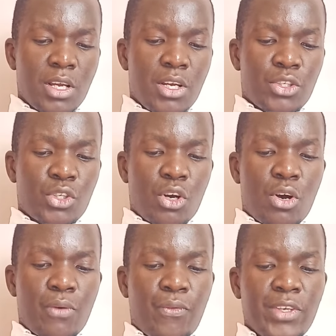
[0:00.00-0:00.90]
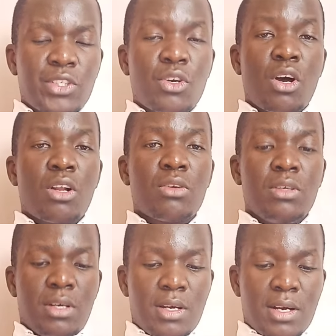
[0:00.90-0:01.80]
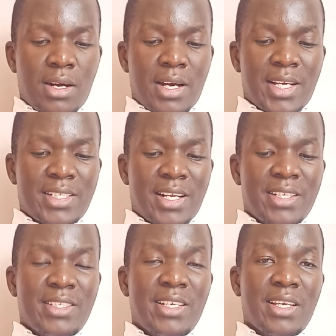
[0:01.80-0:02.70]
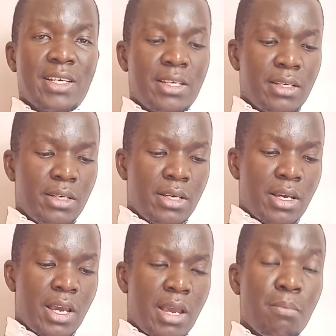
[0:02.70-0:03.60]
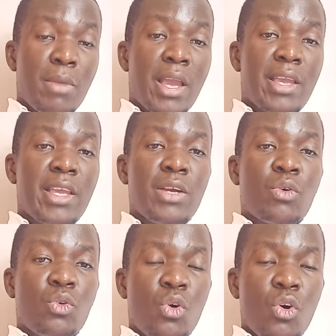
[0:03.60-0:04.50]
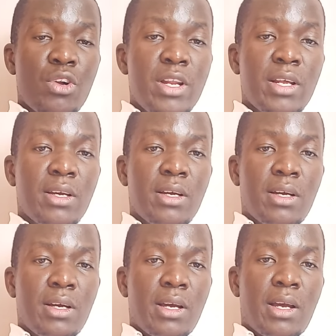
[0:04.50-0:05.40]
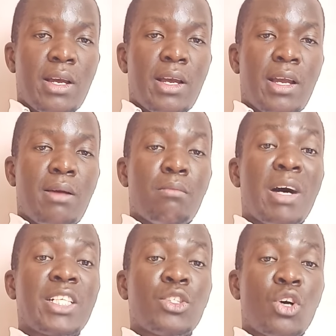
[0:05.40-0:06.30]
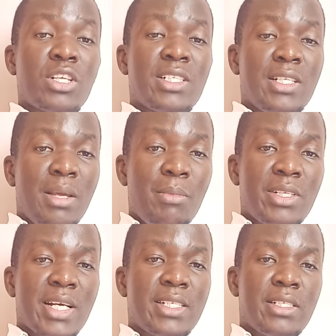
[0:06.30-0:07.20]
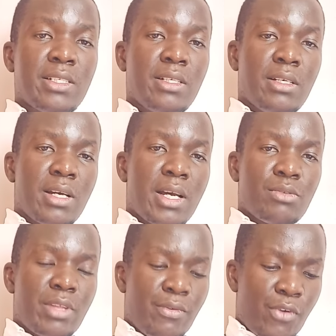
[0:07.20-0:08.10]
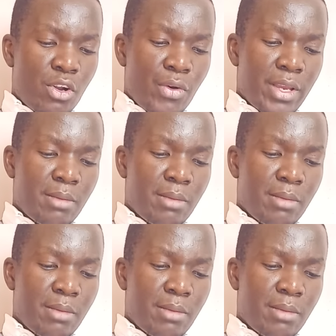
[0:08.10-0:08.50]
So physical characteristic may include but not limited to the following.